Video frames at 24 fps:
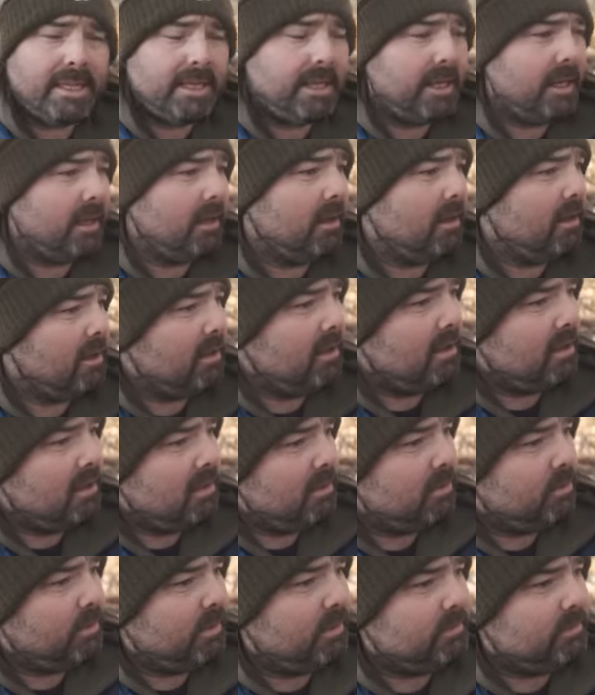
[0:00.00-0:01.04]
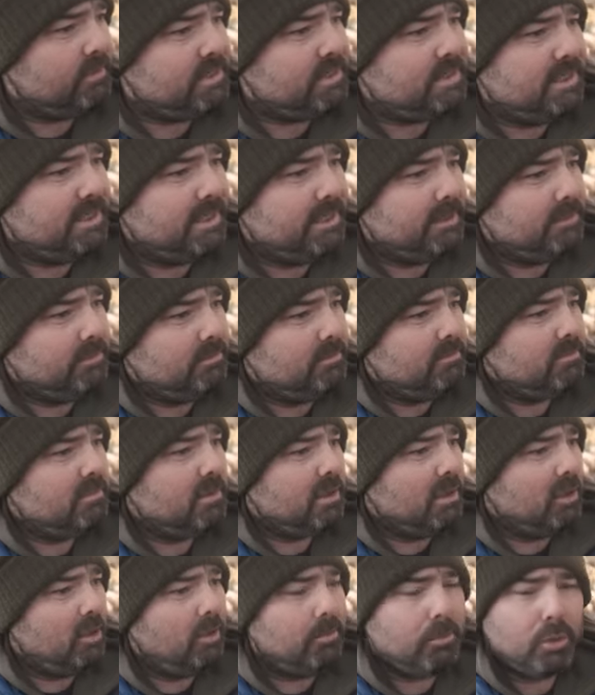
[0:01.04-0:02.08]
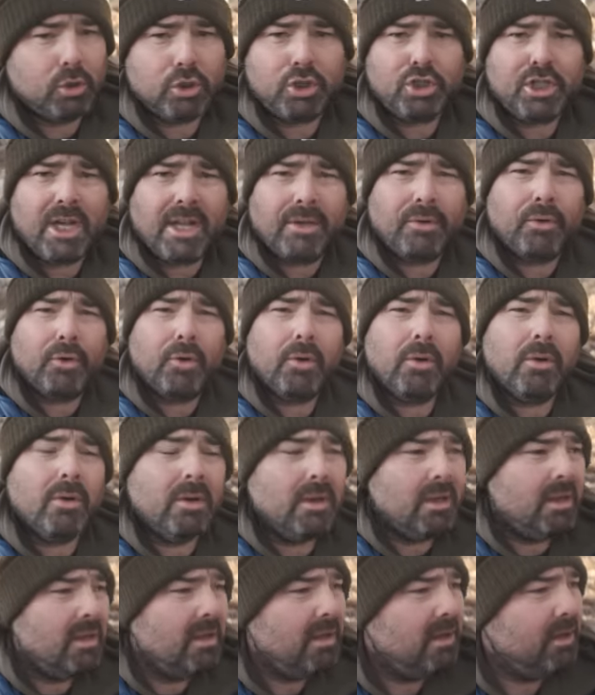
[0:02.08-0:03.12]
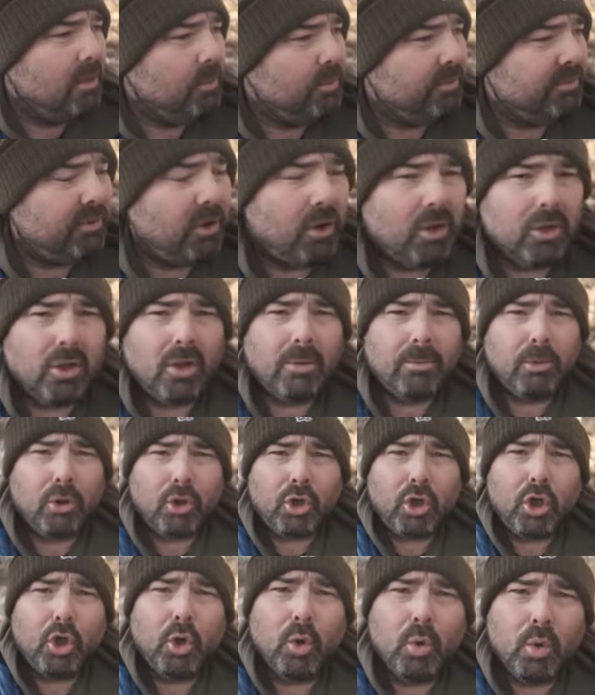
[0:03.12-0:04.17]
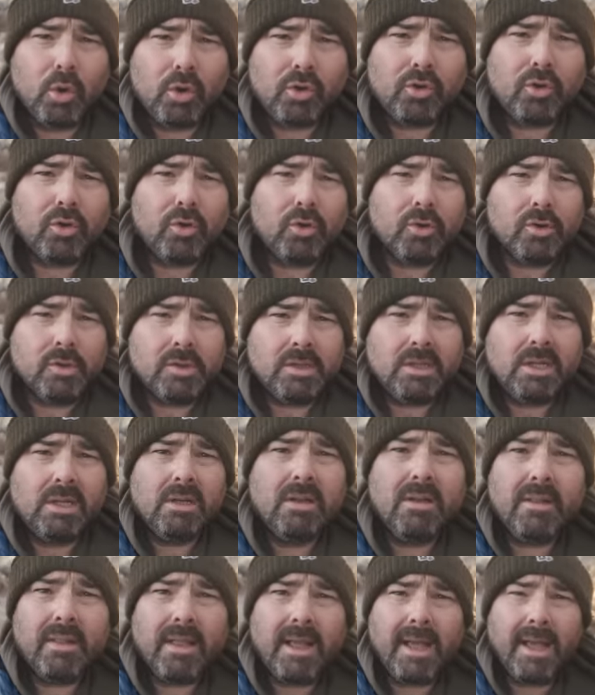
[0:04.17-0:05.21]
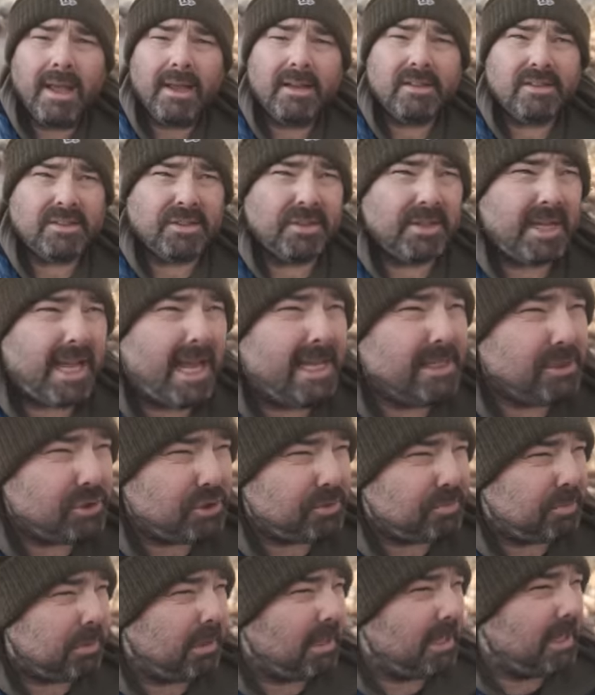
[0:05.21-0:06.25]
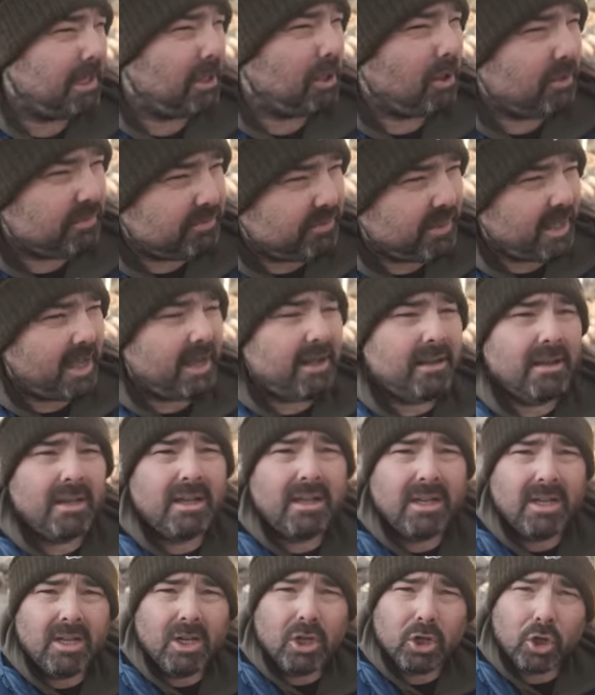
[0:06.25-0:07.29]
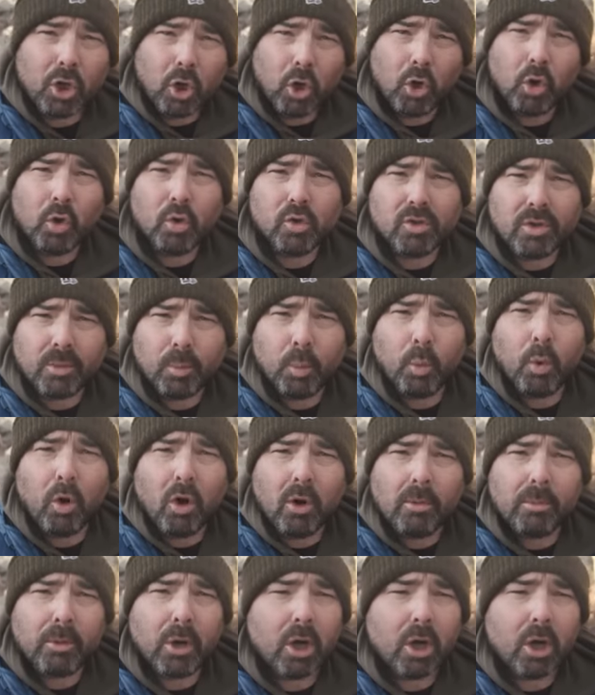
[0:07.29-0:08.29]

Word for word: here, where it's in a lot more shadow and we've got a lot more cooler tones there. So again, just playing off that cold and warm